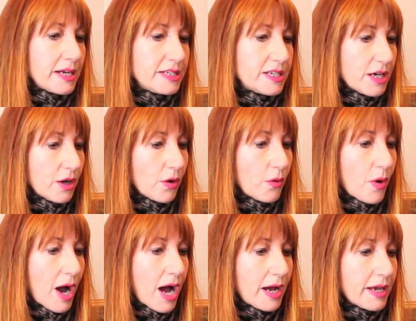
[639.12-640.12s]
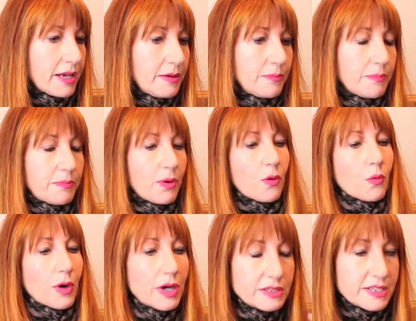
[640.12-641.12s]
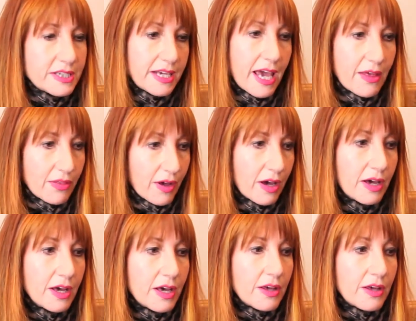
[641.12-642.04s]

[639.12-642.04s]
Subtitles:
do, I put words together